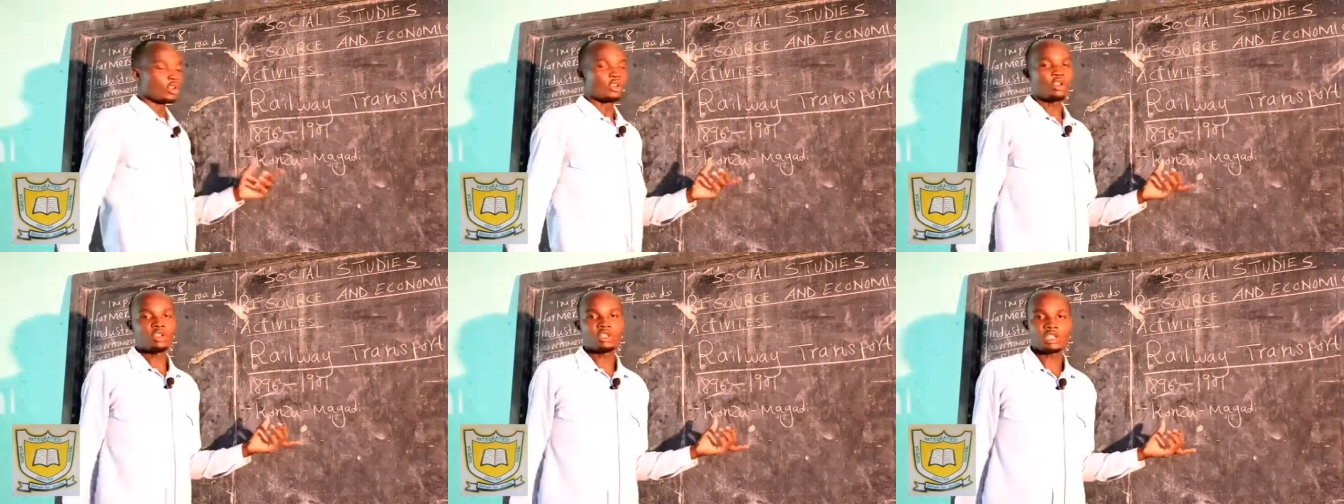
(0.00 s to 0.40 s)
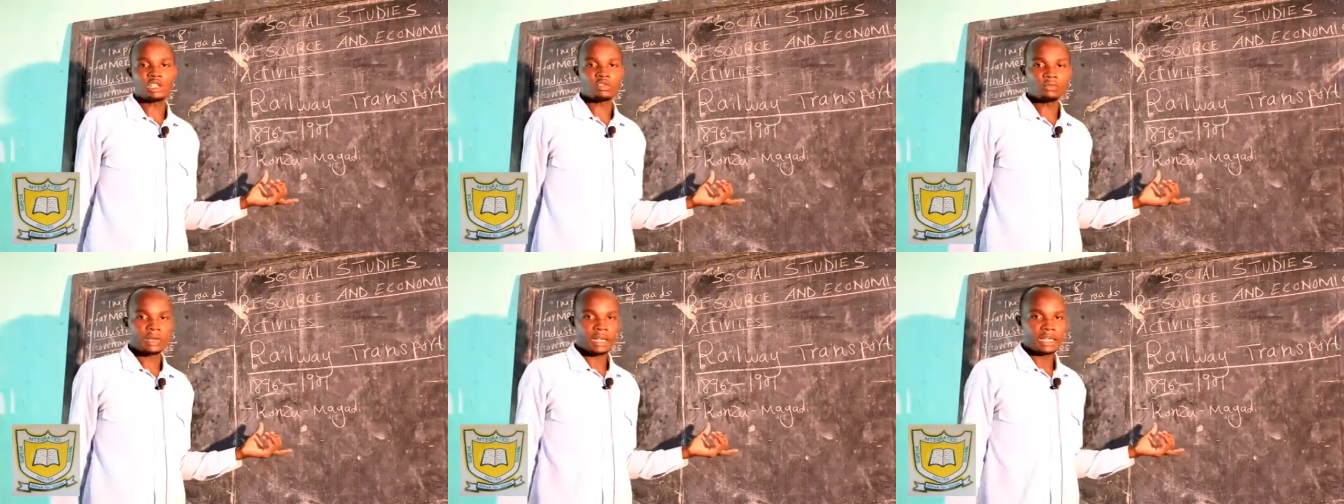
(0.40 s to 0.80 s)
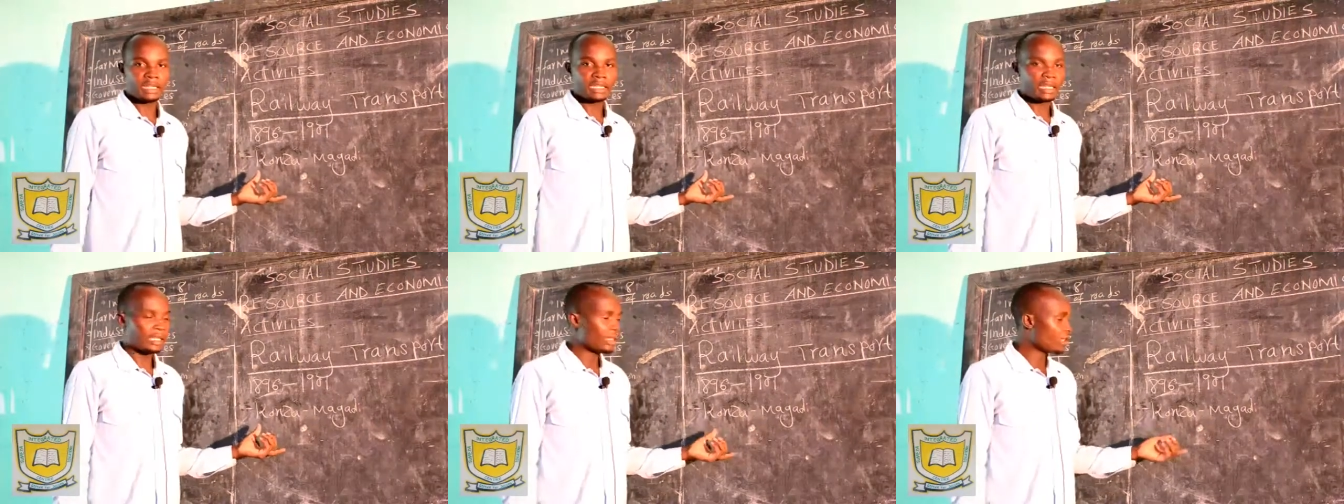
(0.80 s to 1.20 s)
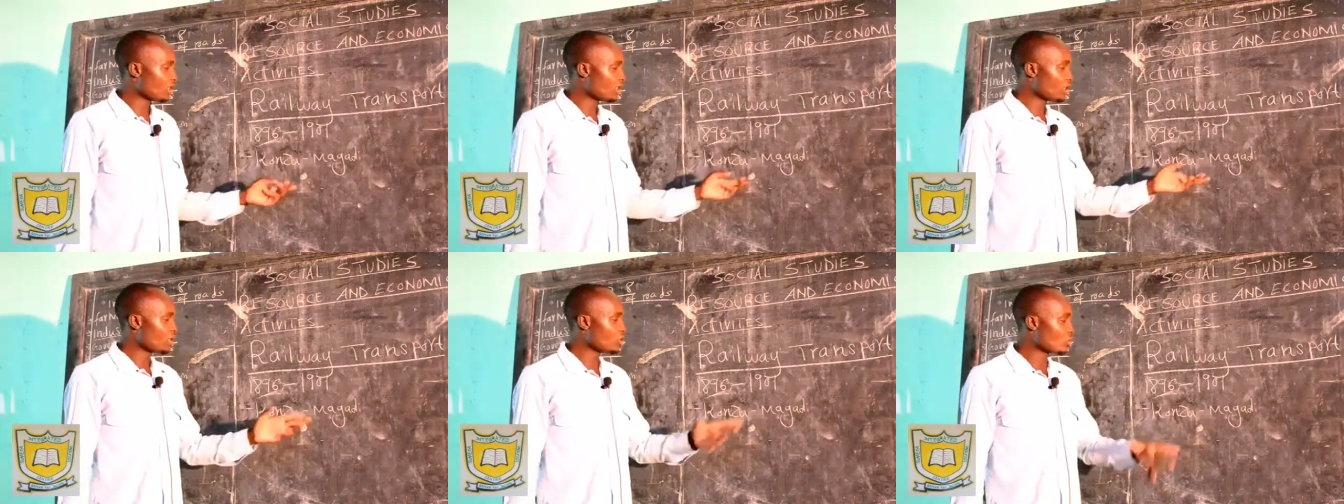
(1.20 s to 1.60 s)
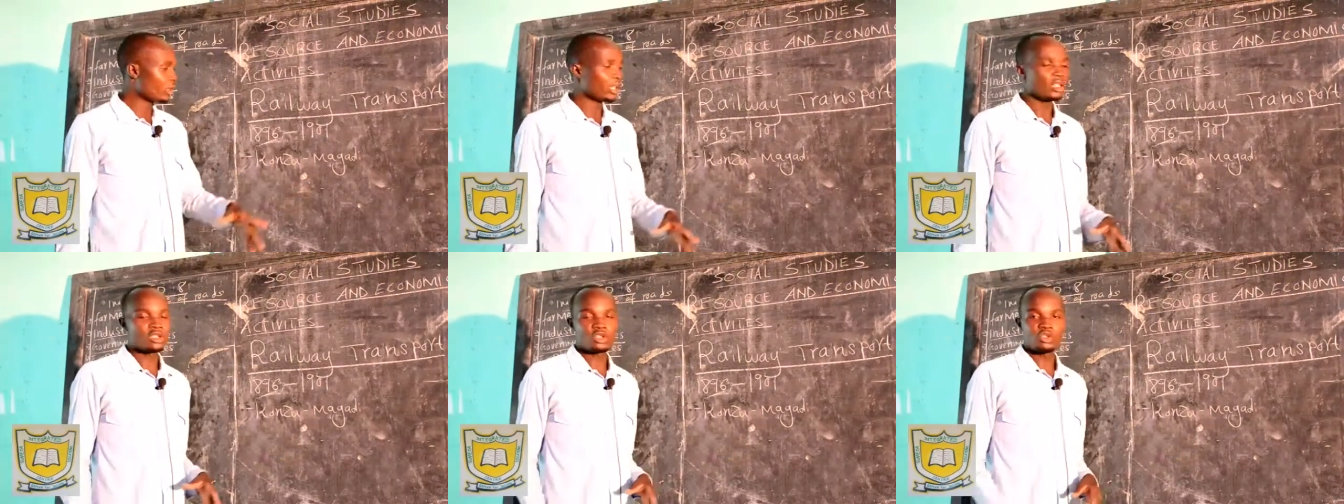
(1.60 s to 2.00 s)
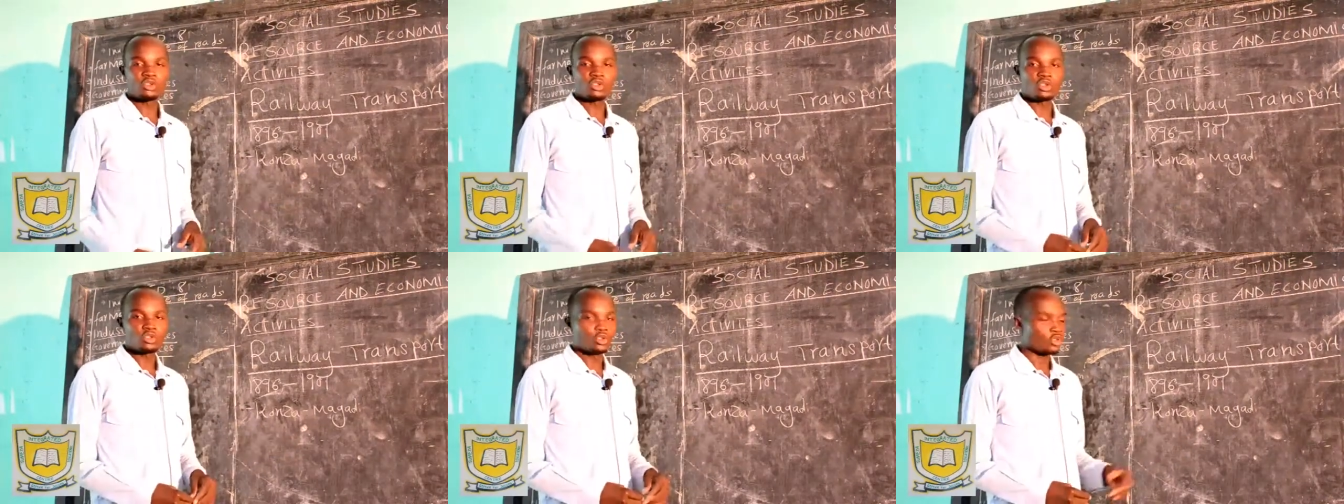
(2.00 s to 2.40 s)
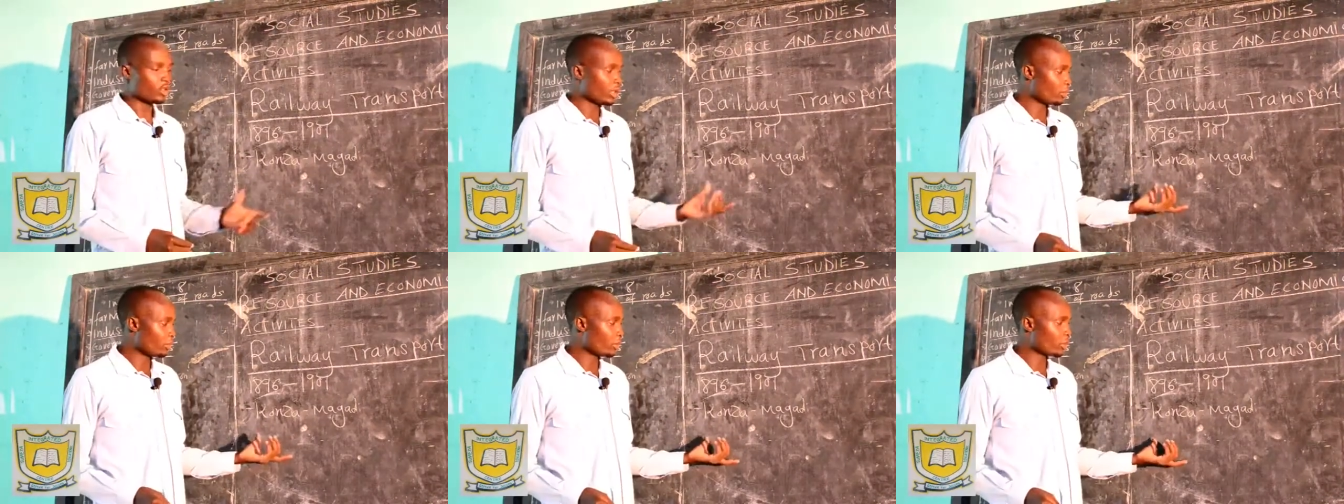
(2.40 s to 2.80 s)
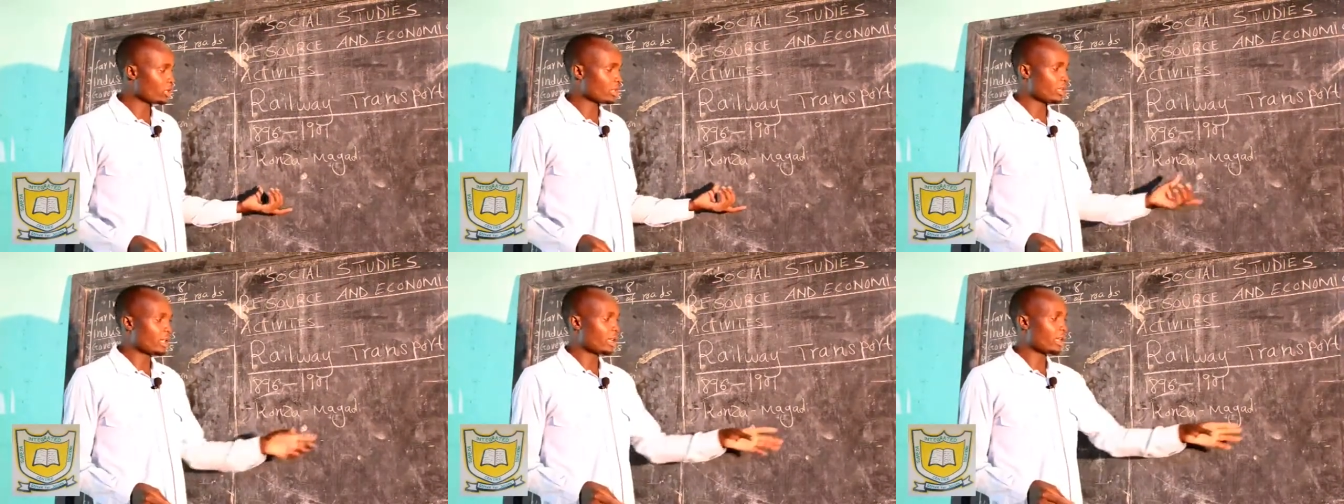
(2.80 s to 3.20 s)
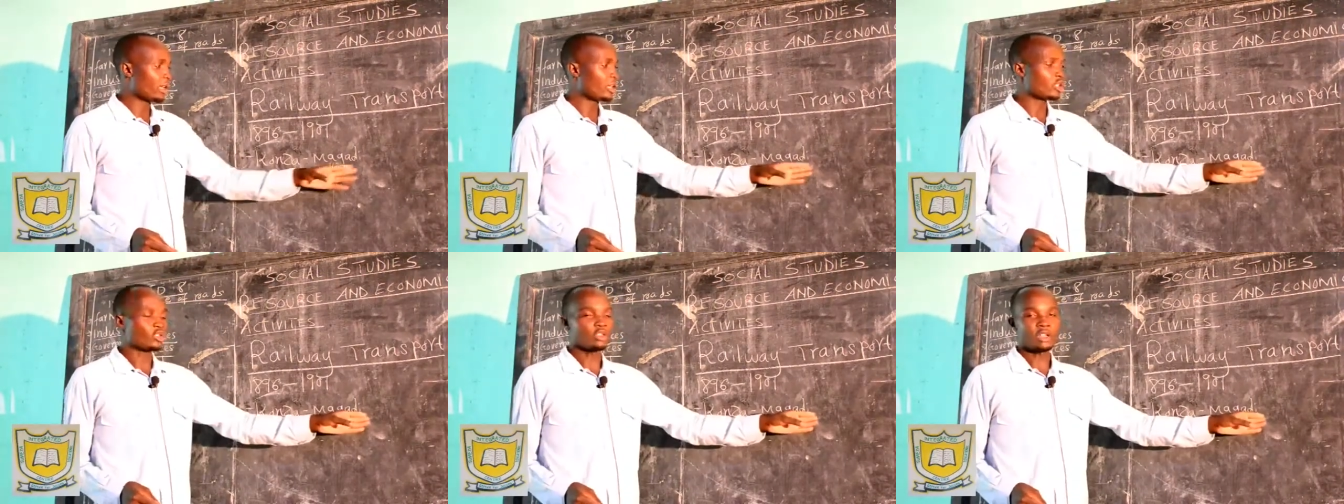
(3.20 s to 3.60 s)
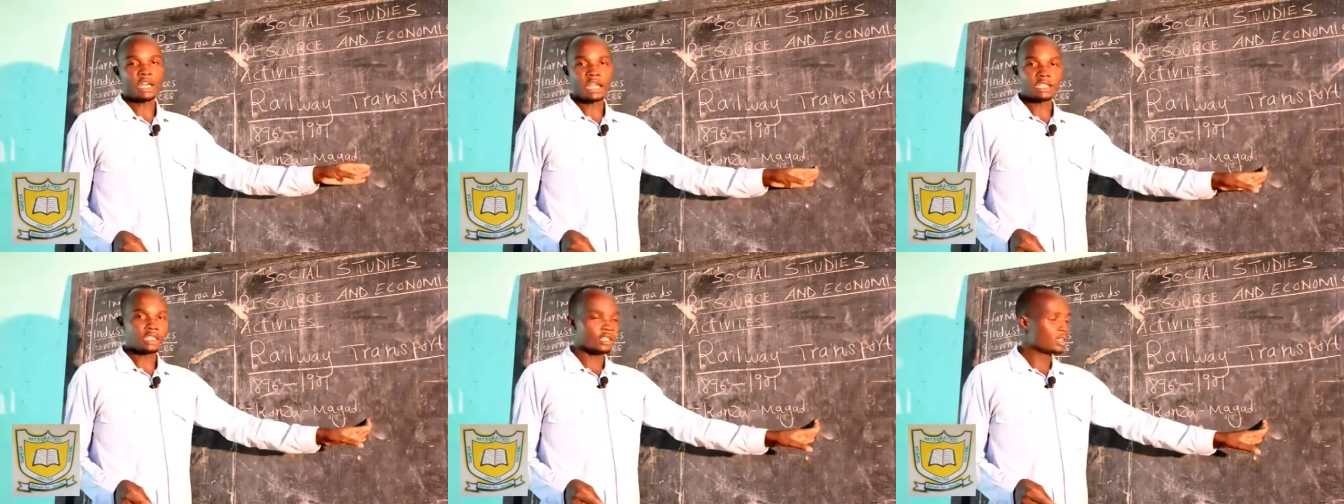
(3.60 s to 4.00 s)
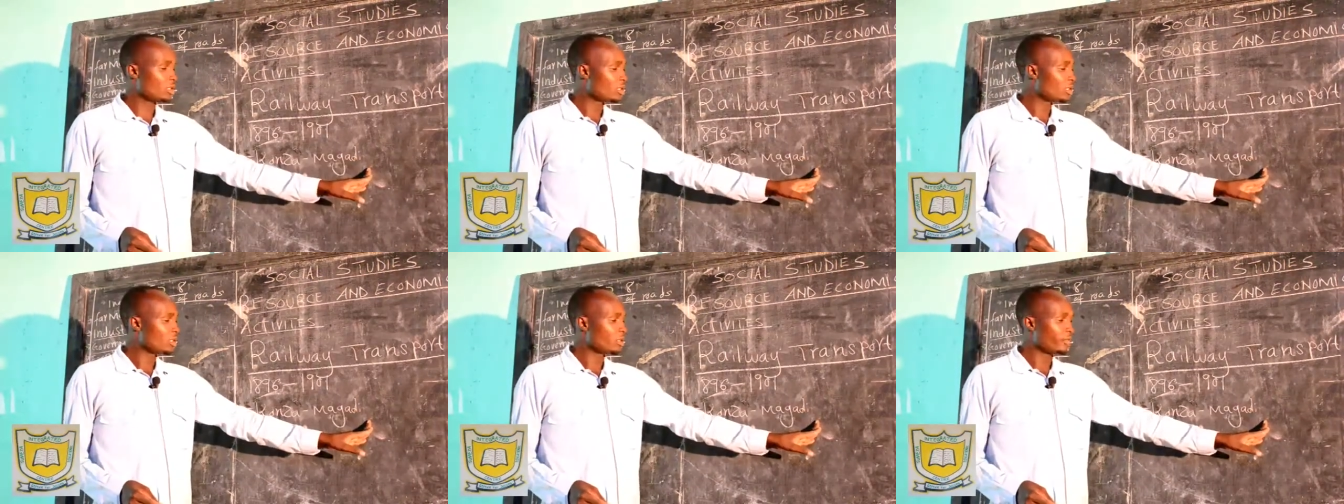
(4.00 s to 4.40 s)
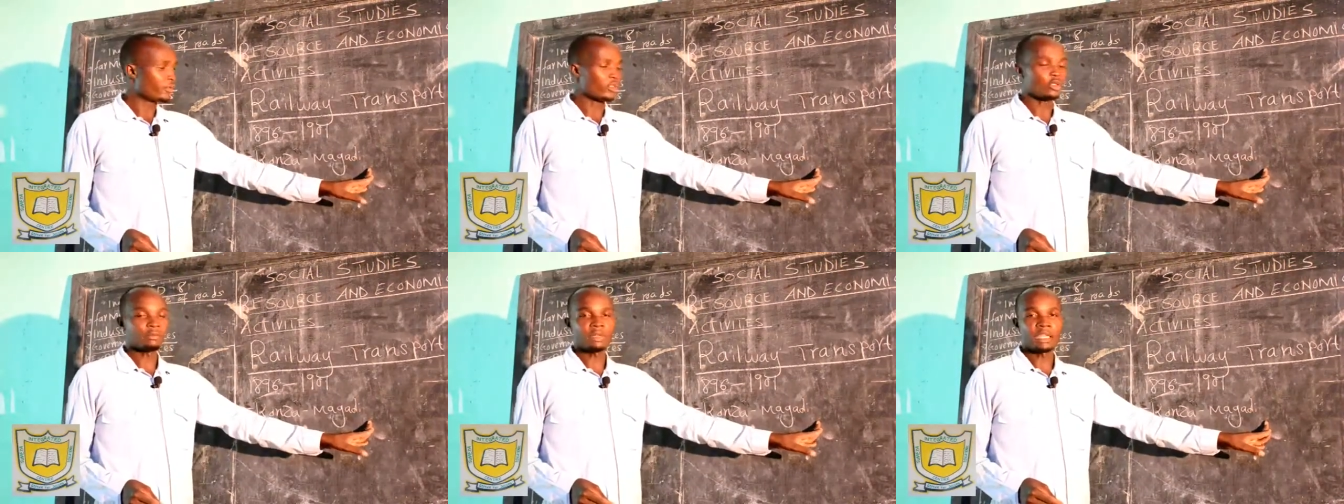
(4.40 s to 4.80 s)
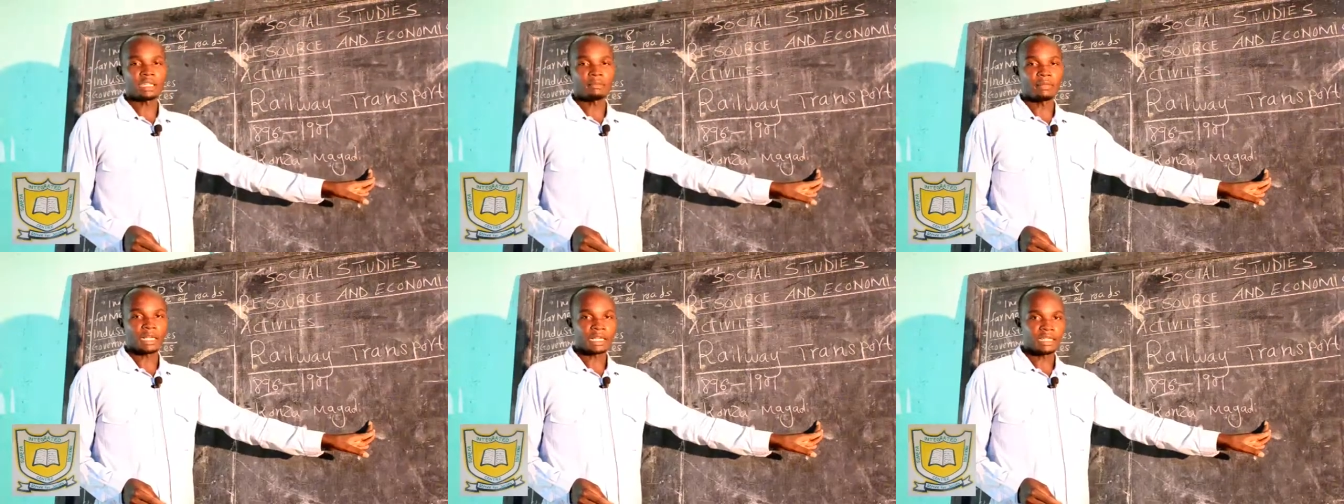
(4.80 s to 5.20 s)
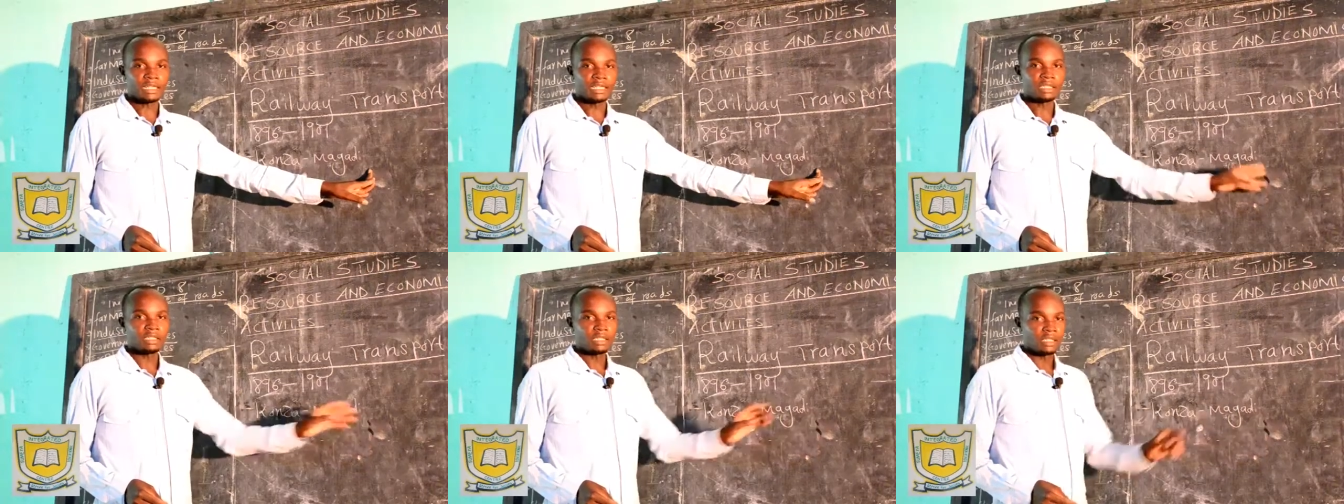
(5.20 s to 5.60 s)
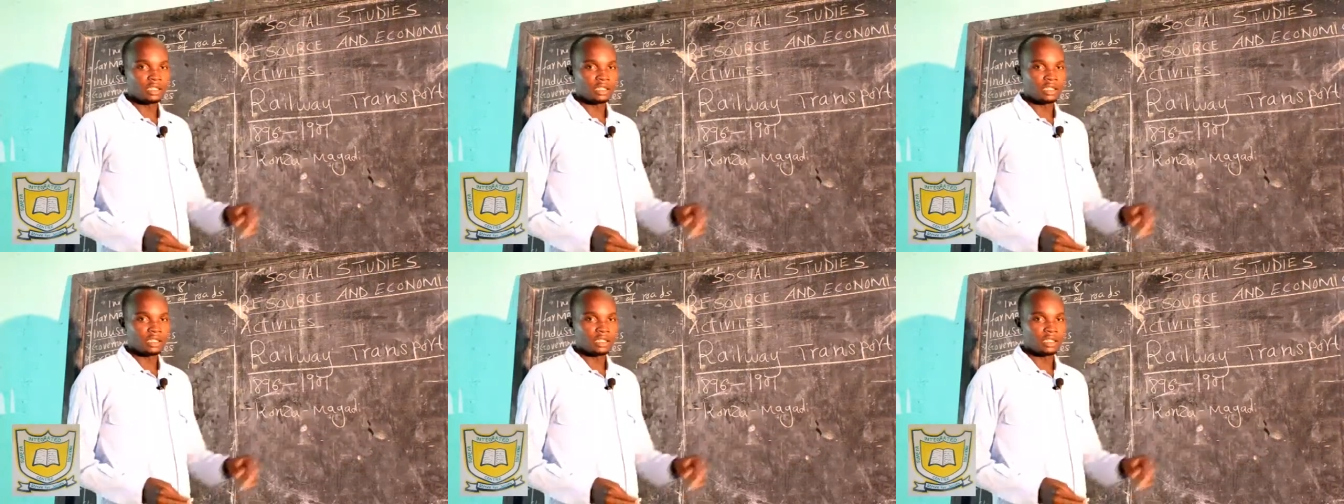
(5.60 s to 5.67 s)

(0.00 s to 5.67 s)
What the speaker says: Konza to Makadi, I think this one is used to transport the soda ash from Lake Makadi